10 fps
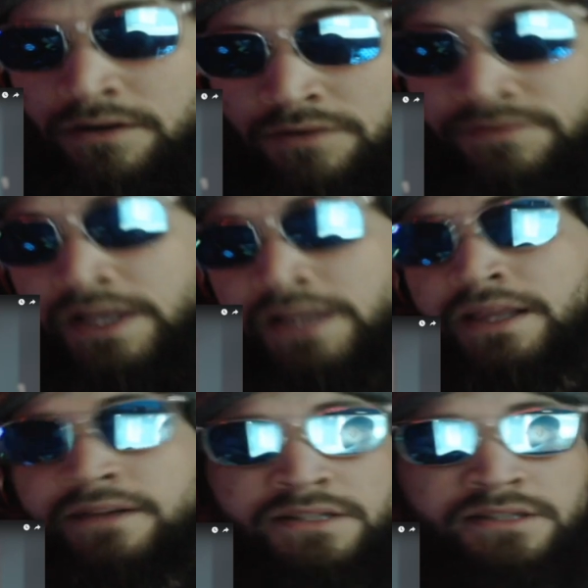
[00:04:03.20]
know if like
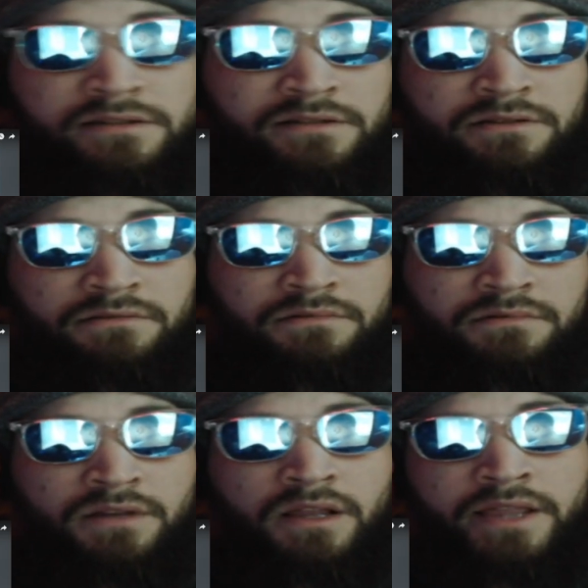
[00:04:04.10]
that's
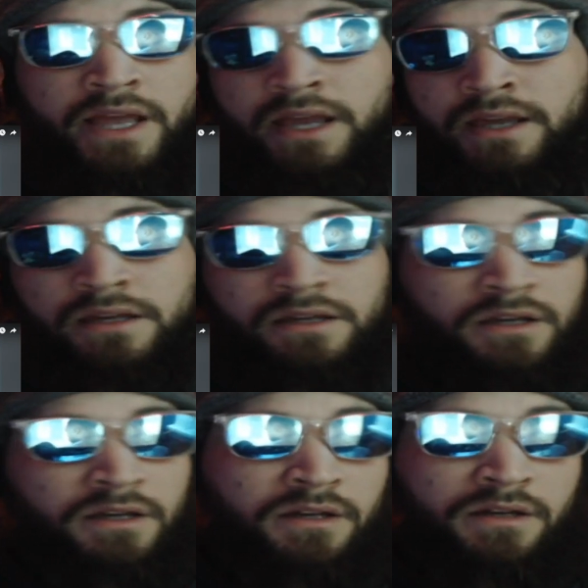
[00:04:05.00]
the day
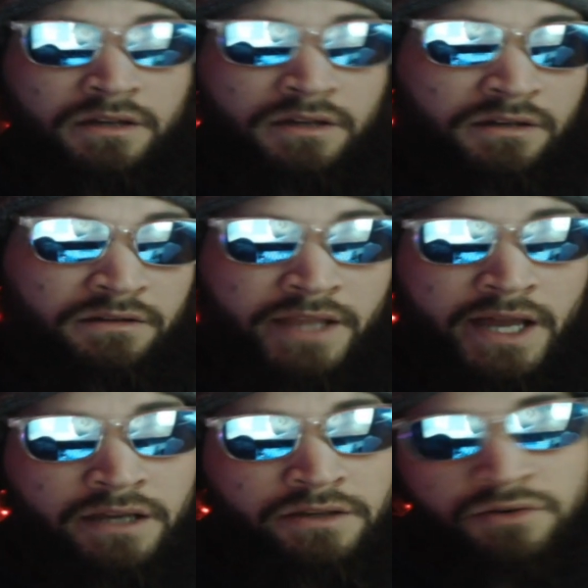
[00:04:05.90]

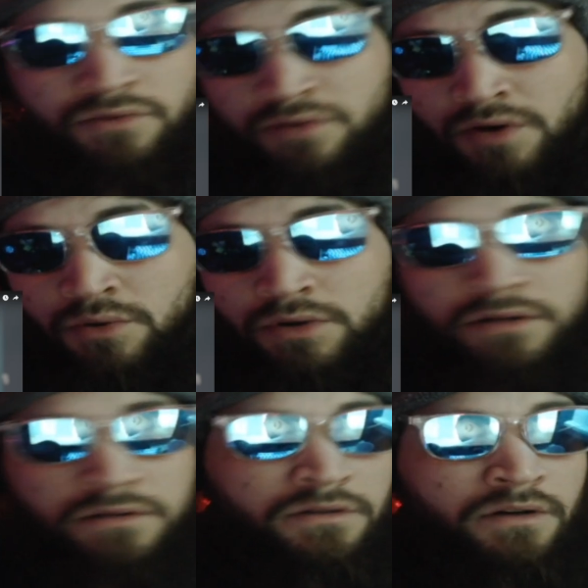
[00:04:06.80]
that you croak
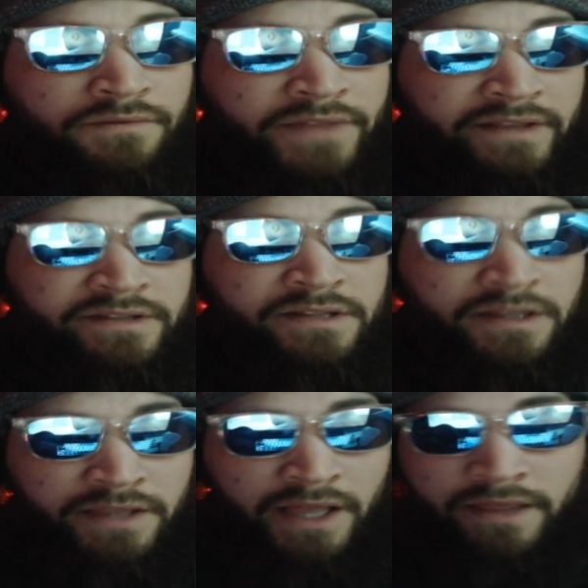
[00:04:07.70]
or if that's the
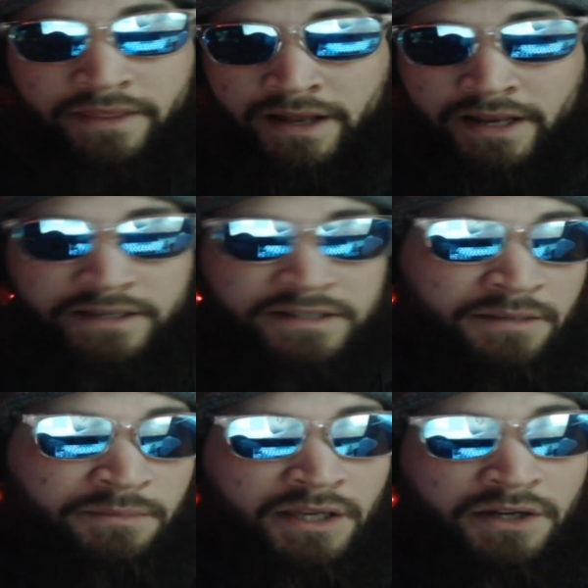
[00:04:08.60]
day that like
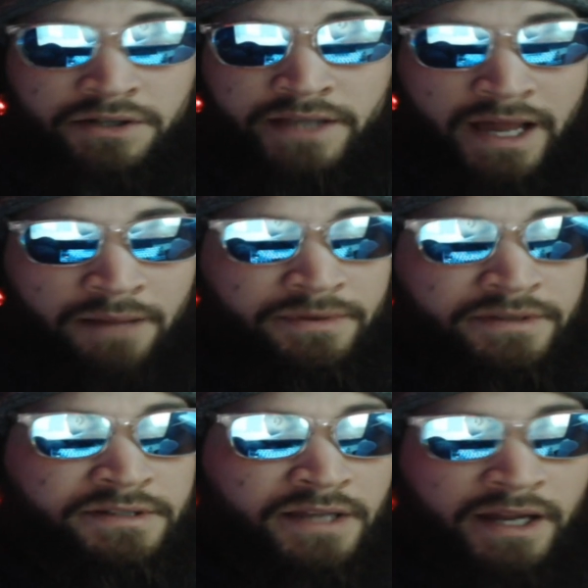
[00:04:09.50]
something good
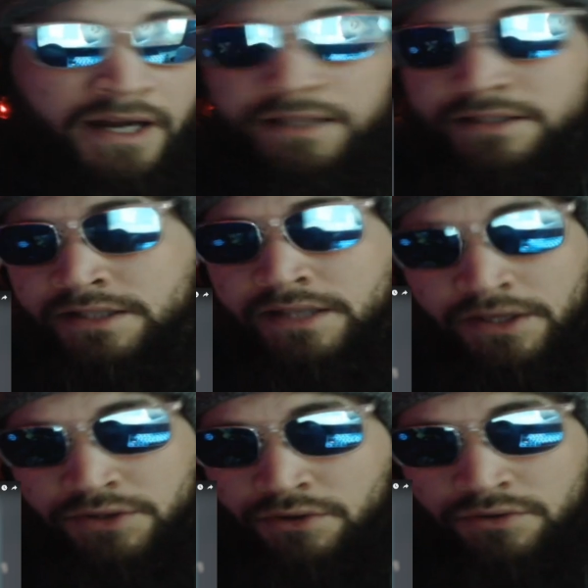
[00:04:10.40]
happens. Like, honestly, I
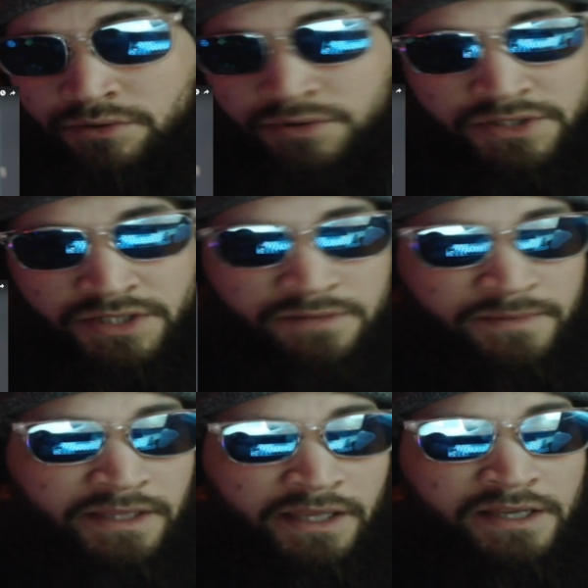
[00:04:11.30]
don't know what
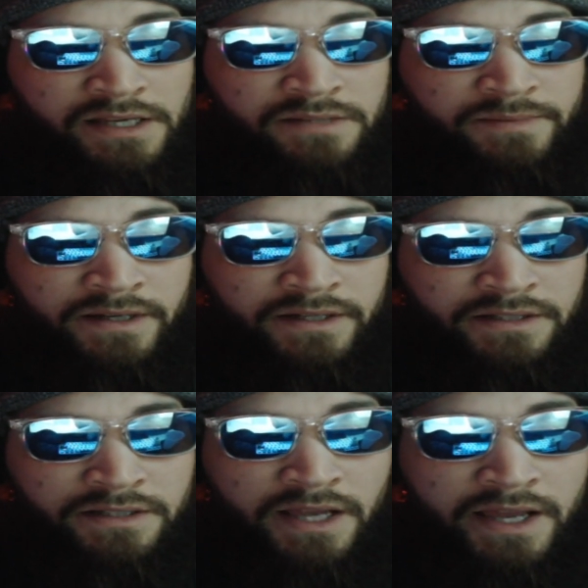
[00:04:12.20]
Judgment Day is
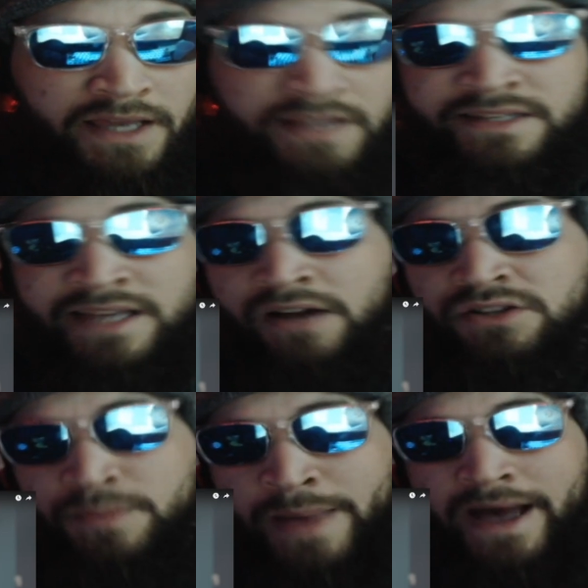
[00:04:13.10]
because it
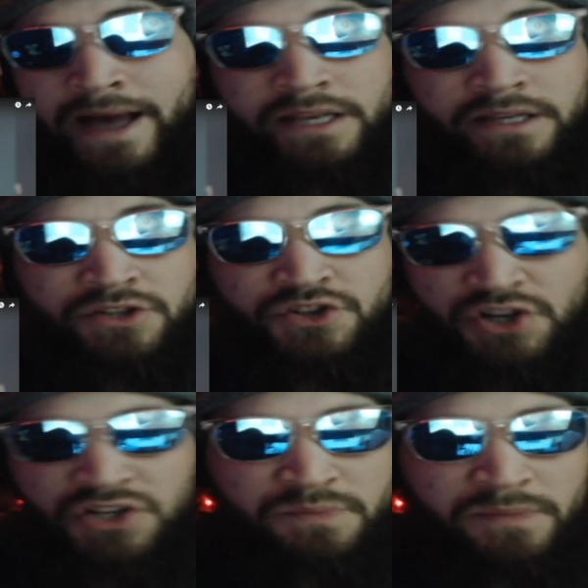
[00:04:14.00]
sounds bad,
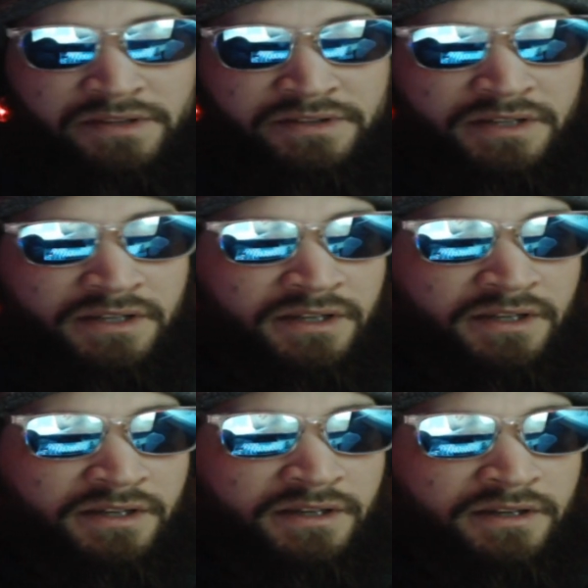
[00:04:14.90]
judgment,
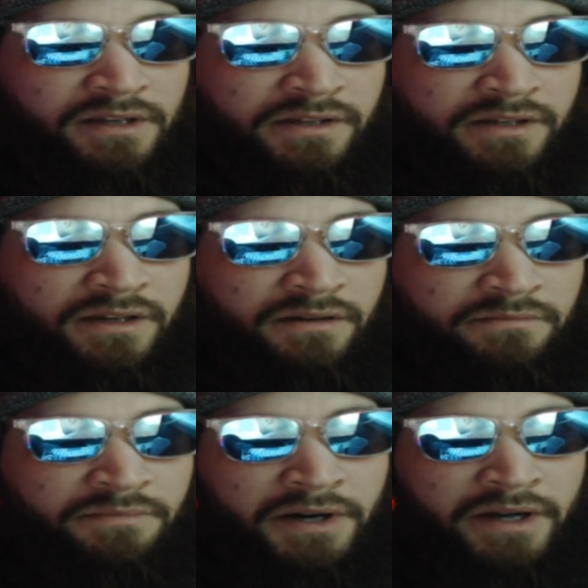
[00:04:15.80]

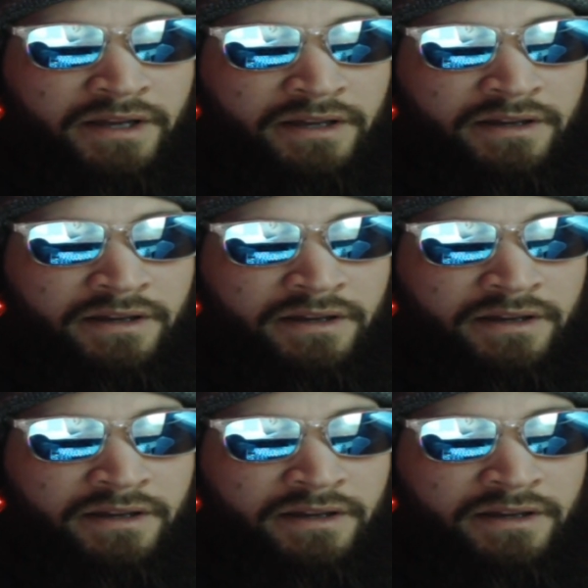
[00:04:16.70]
but